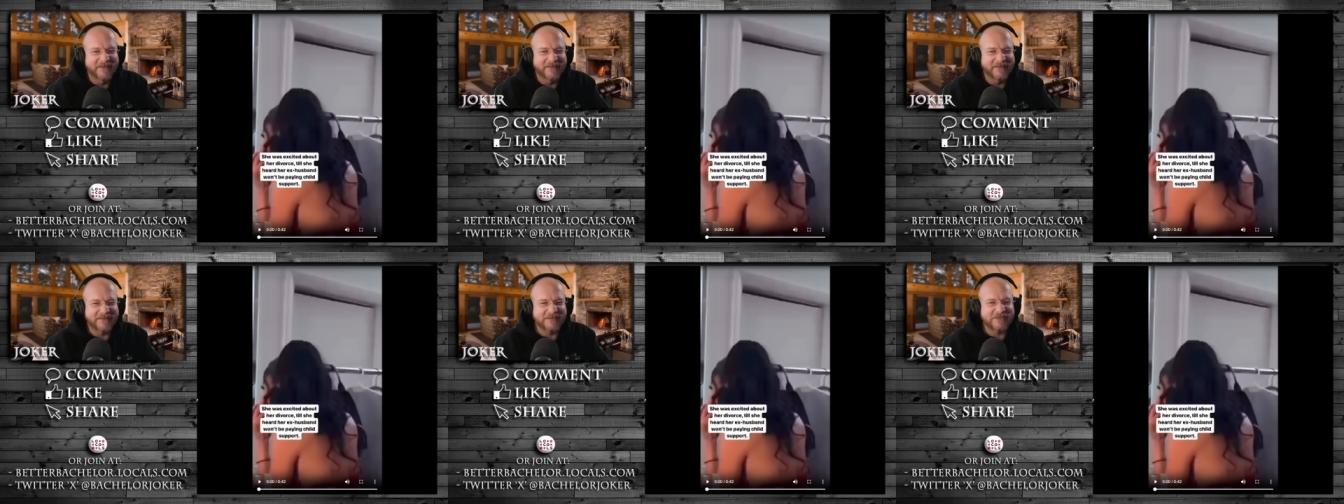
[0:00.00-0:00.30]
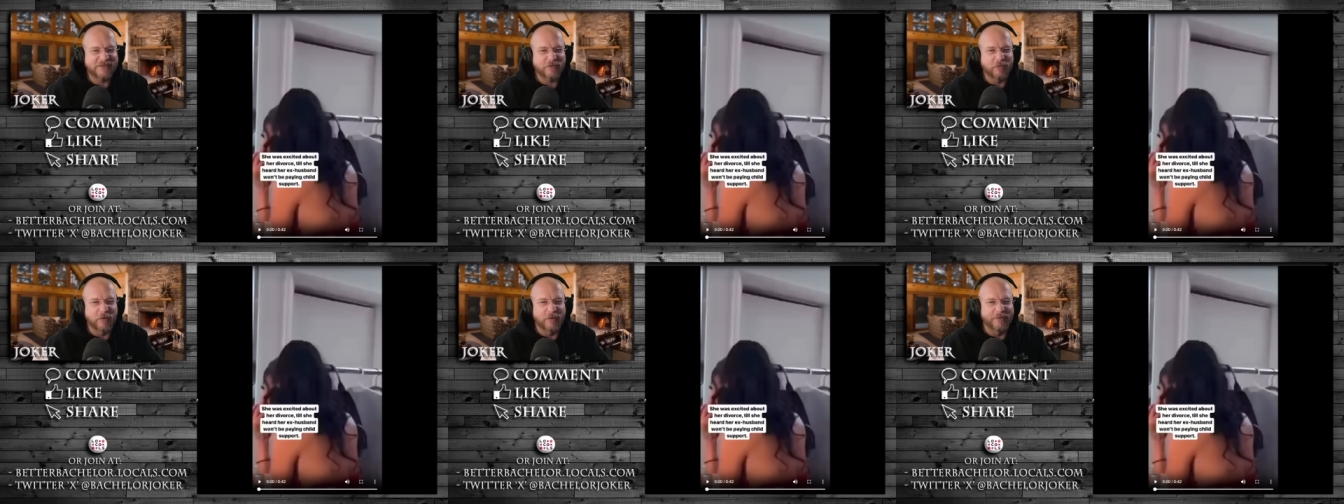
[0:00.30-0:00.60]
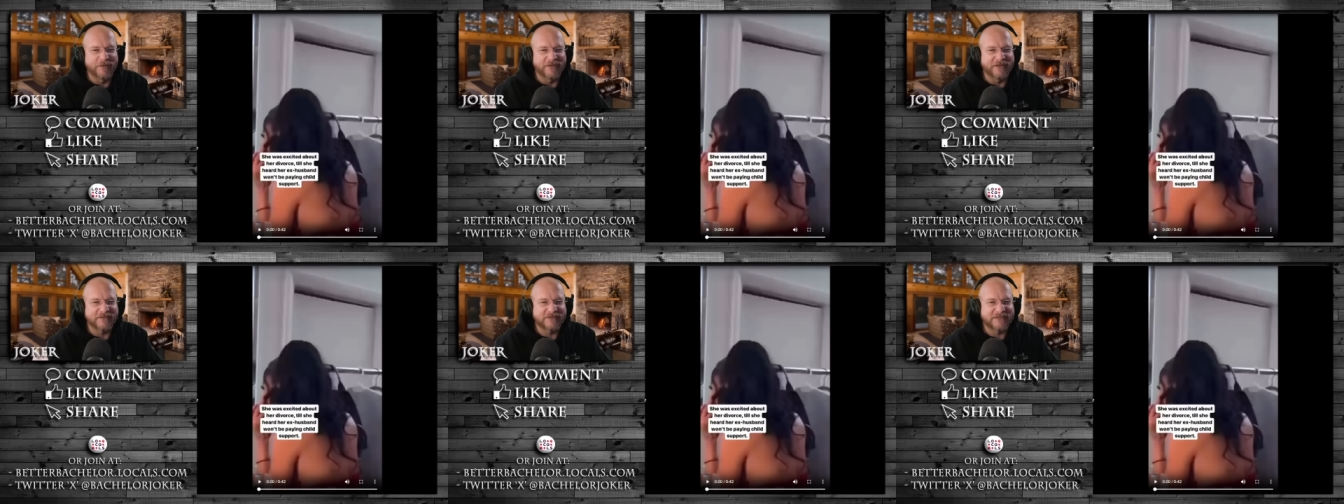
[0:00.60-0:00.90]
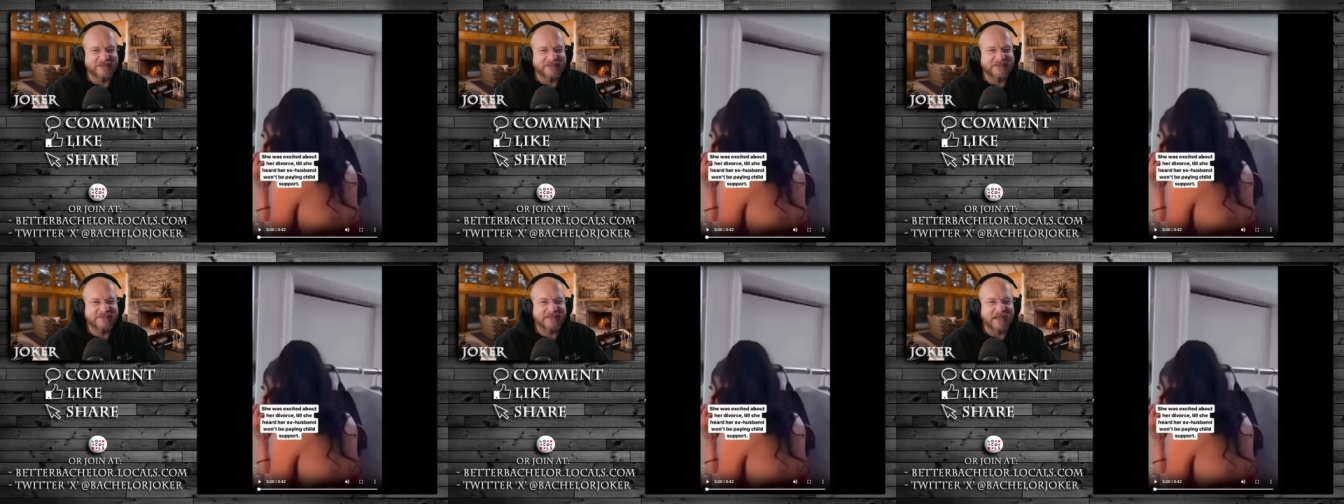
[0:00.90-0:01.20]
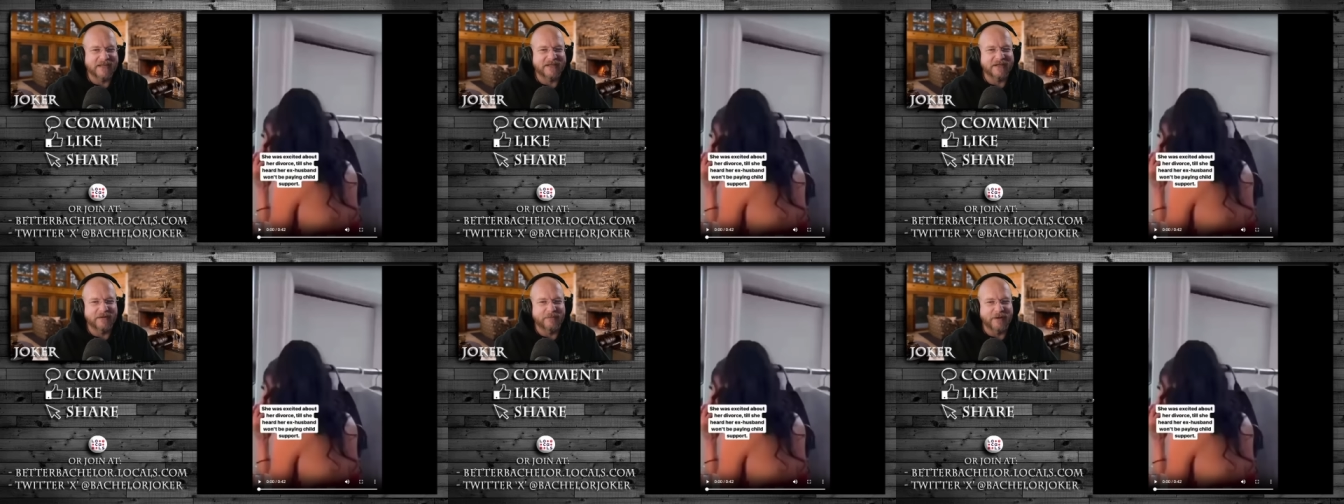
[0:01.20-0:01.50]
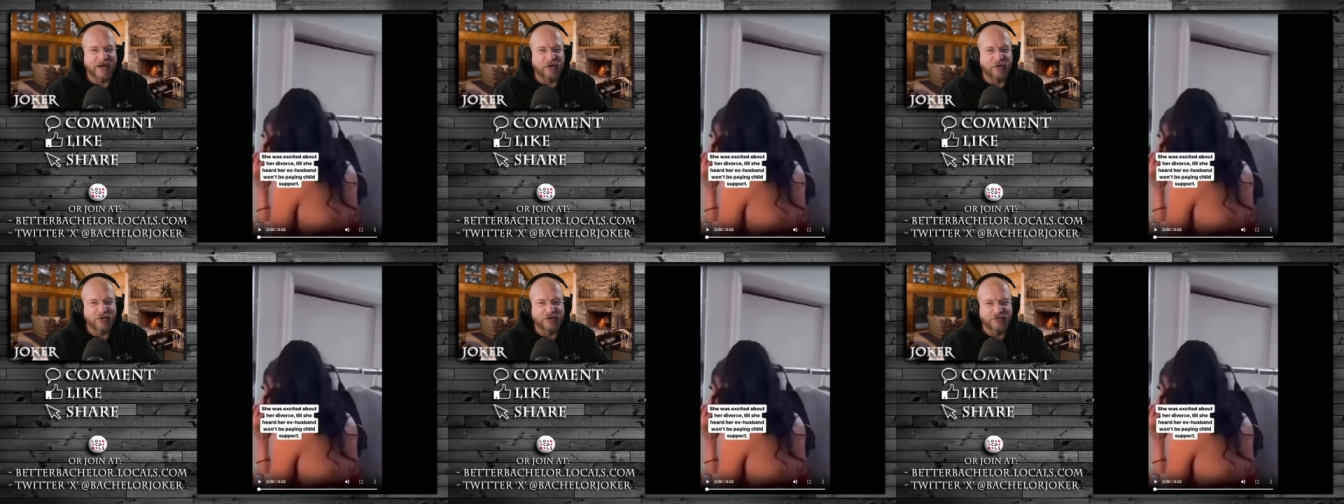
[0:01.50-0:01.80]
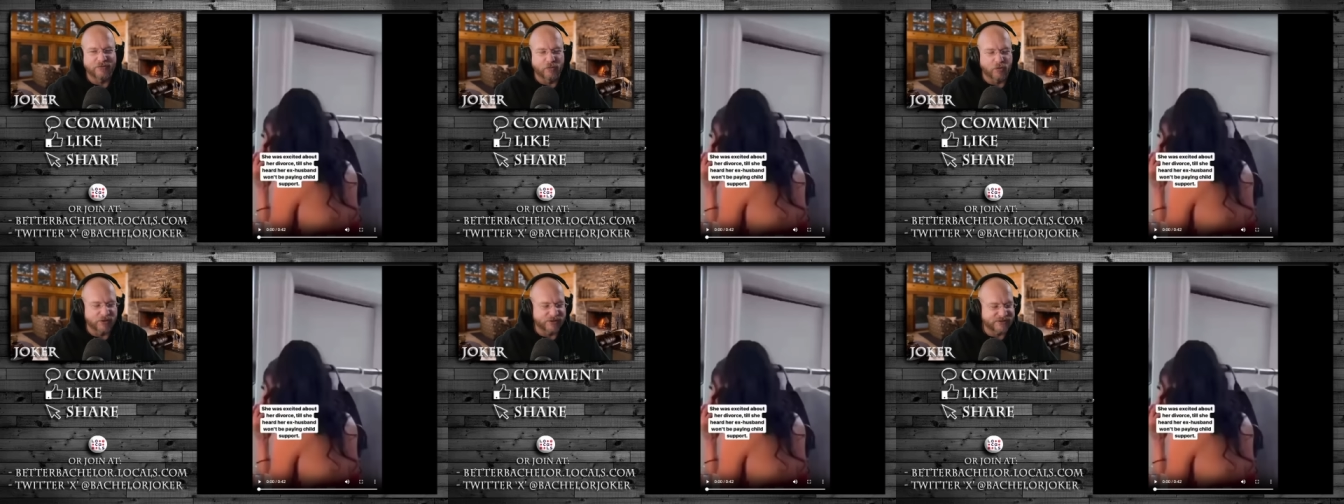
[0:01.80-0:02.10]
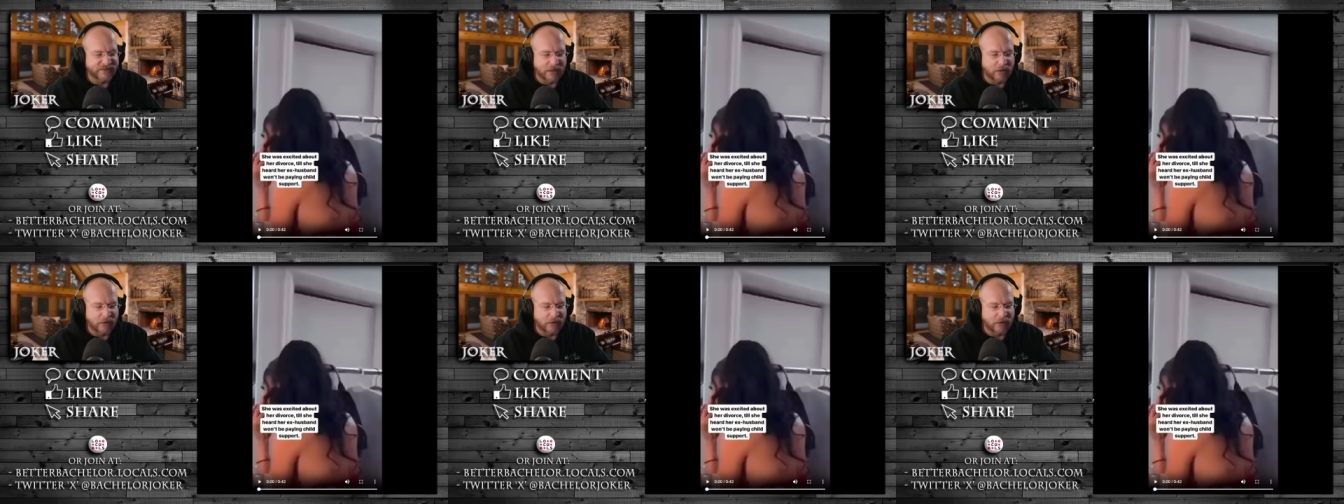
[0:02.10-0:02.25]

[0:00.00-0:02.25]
This is a woman that's excited about her divorce.